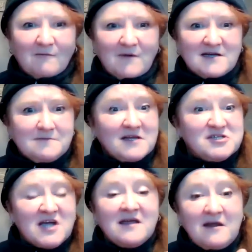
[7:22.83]
We just want
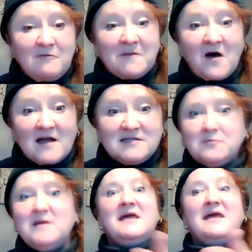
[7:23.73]
to check in with God so
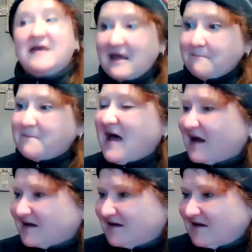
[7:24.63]
we can get
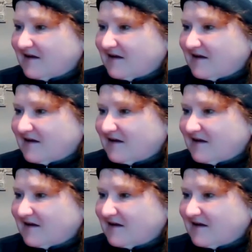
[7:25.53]
back